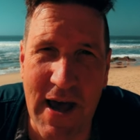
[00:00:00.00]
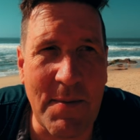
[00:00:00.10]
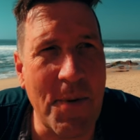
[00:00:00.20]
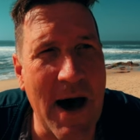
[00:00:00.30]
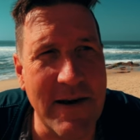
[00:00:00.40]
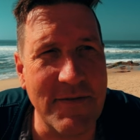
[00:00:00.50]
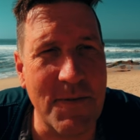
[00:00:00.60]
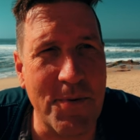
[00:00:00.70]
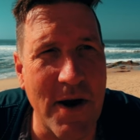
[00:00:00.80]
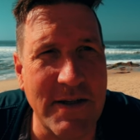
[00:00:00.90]
and part of
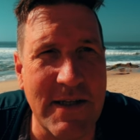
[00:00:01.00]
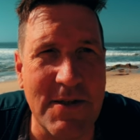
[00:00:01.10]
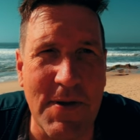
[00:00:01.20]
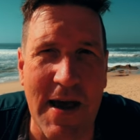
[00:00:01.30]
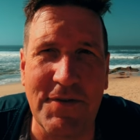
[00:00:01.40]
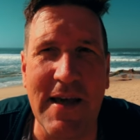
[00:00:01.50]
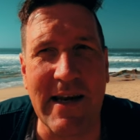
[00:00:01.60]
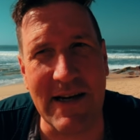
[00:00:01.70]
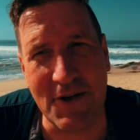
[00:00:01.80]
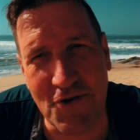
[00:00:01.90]
the process, we have to
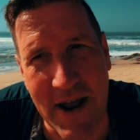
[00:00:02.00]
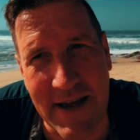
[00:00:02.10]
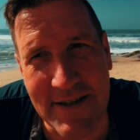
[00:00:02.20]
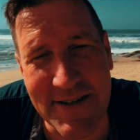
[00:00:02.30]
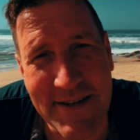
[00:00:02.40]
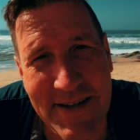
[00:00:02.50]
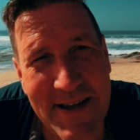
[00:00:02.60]
get an address.